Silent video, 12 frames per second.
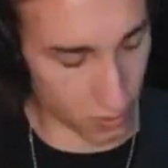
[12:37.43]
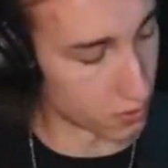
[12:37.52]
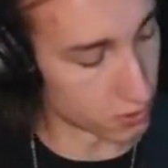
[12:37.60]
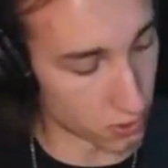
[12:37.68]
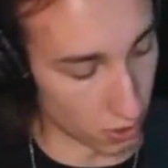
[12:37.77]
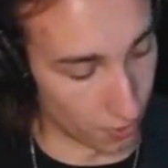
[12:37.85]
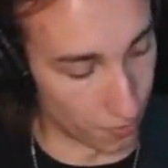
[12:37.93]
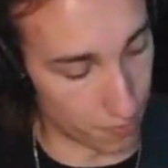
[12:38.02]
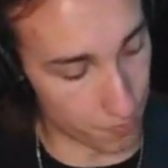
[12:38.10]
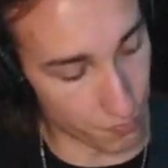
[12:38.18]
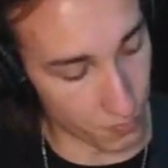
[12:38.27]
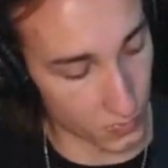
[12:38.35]
So
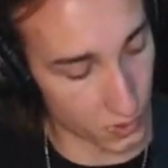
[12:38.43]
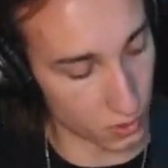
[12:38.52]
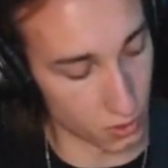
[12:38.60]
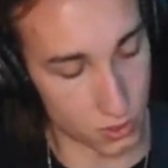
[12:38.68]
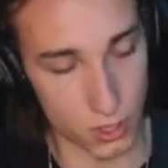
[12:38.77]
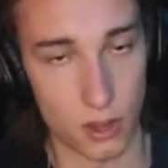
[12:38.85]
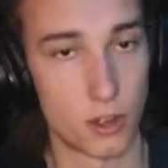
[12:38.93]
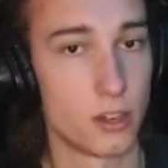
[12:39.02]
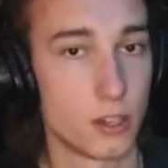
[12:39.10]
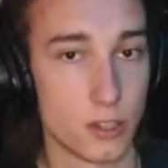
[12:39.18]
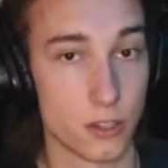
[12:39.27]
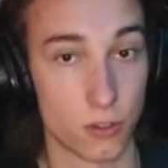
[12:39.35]
you start on the
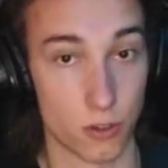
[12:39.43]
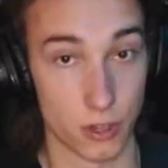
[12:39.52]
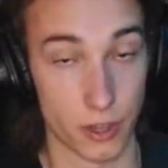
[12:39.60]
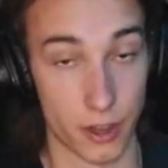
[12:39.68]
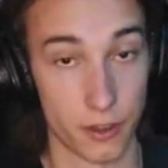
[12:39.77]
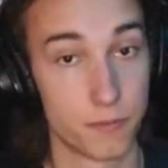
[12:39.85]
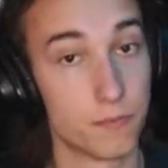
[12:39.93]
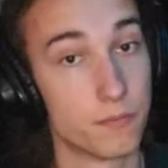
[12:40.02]
D chord again.